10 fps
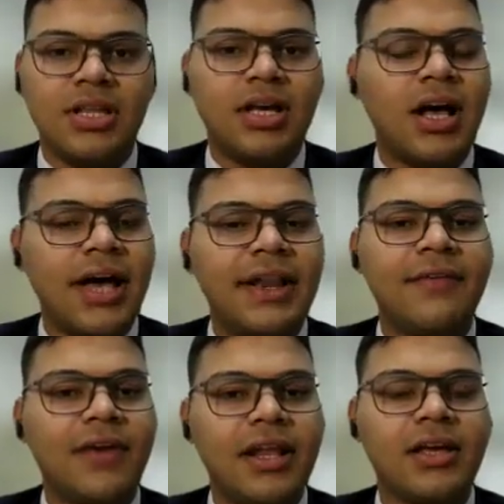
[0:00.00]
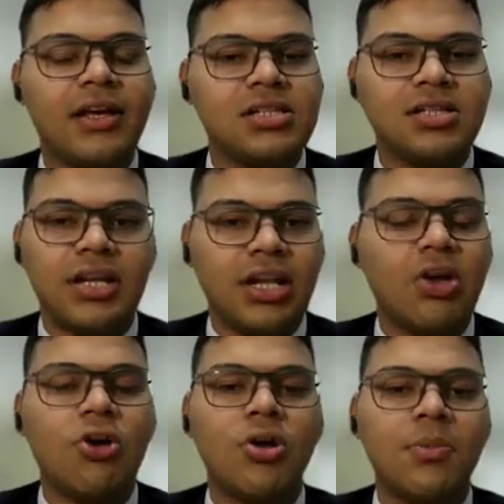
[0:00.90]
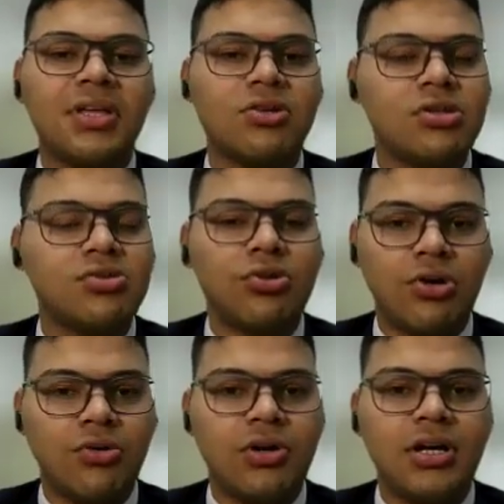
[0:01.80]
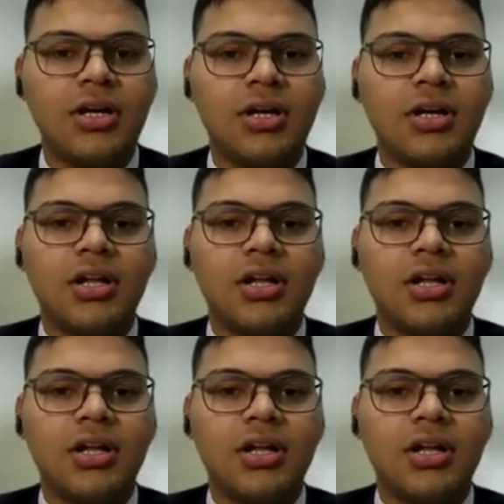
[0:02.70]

The hiring firing culture in the economy is also not good.